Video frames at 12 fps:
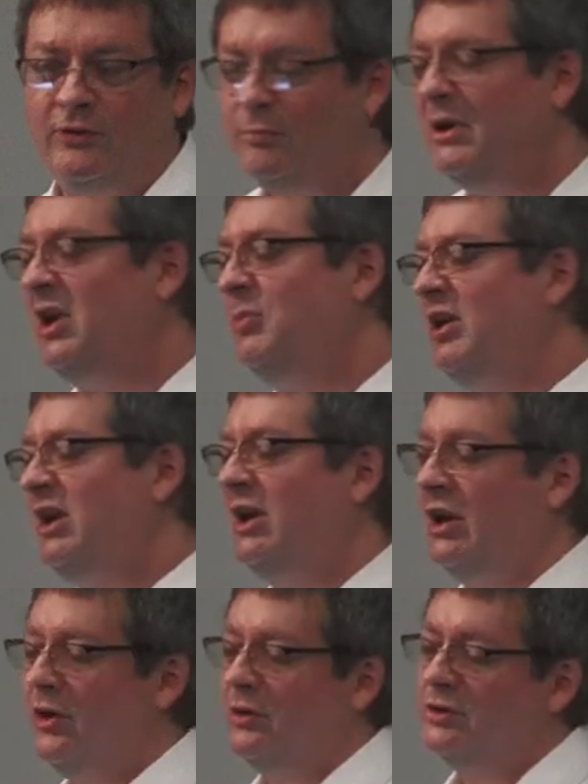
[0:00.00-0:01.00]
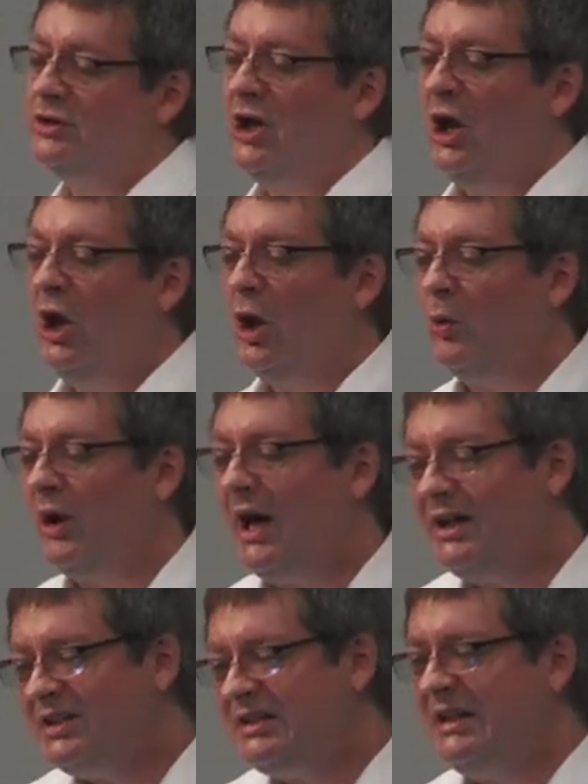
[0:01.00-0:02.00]
for many, many years, when
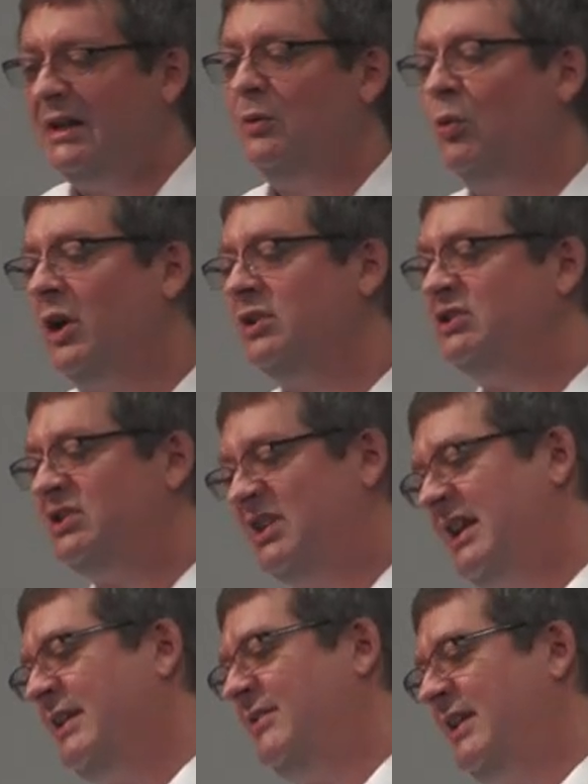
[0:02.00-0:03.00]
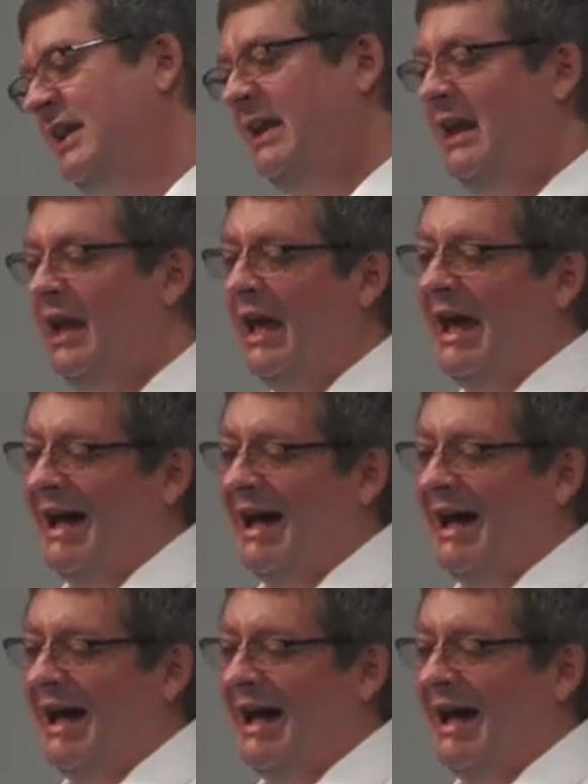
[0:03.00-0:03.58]
I sit and watch TV,